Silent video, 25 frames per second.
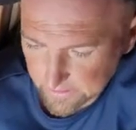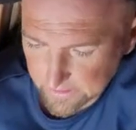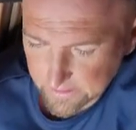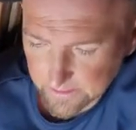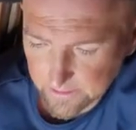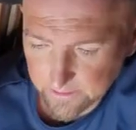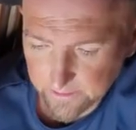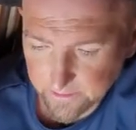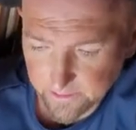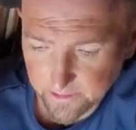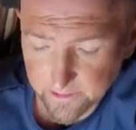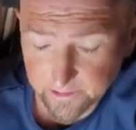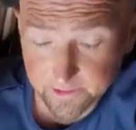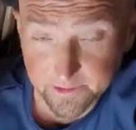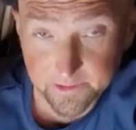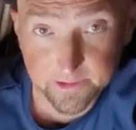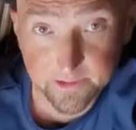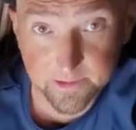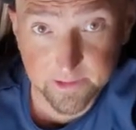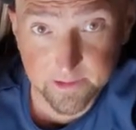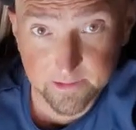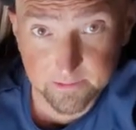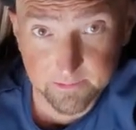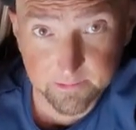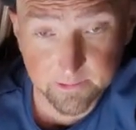on our
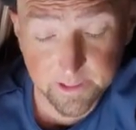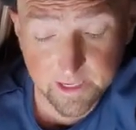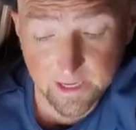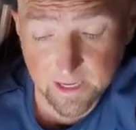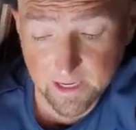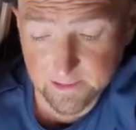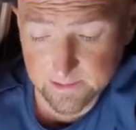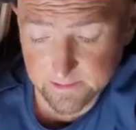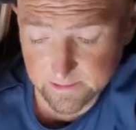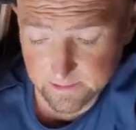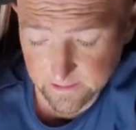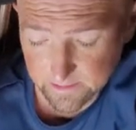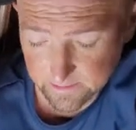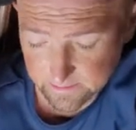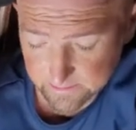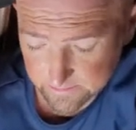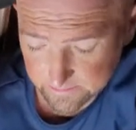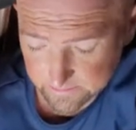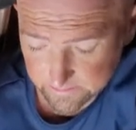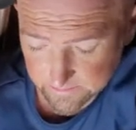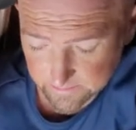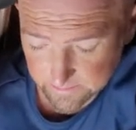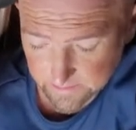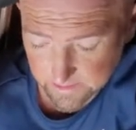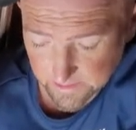unit, we
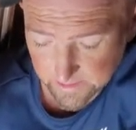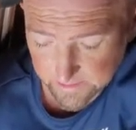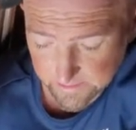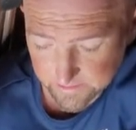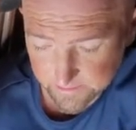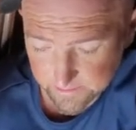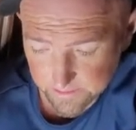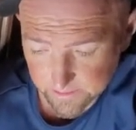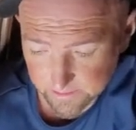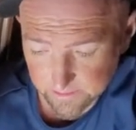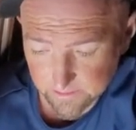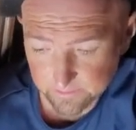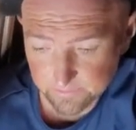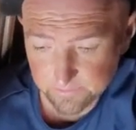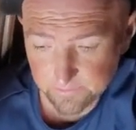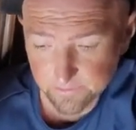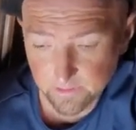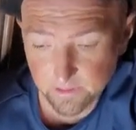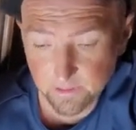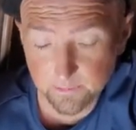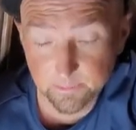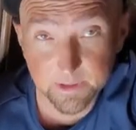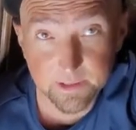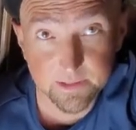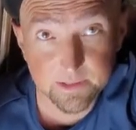access the engine
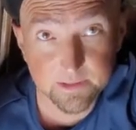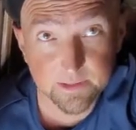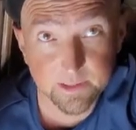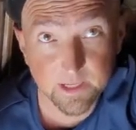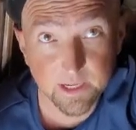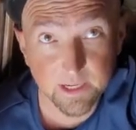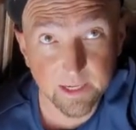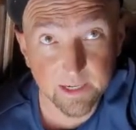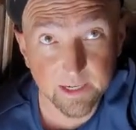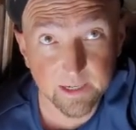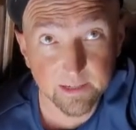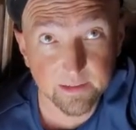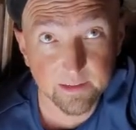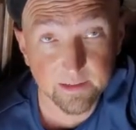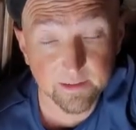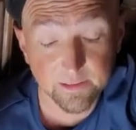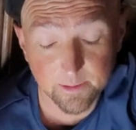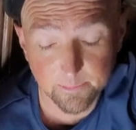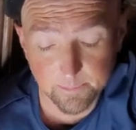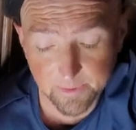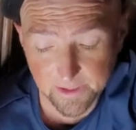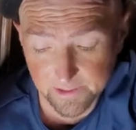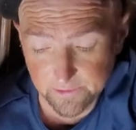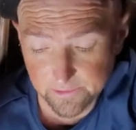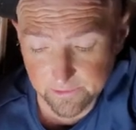from inside the
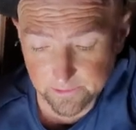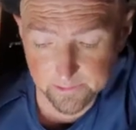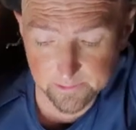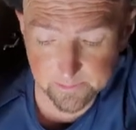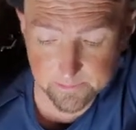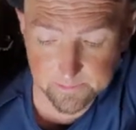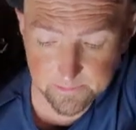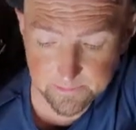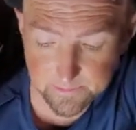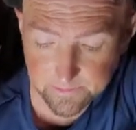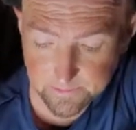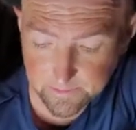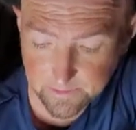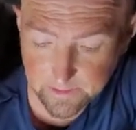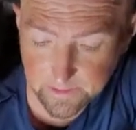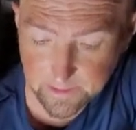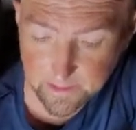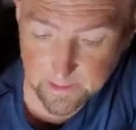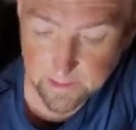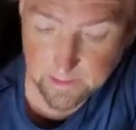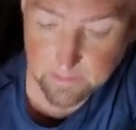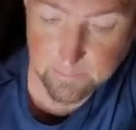bedroom and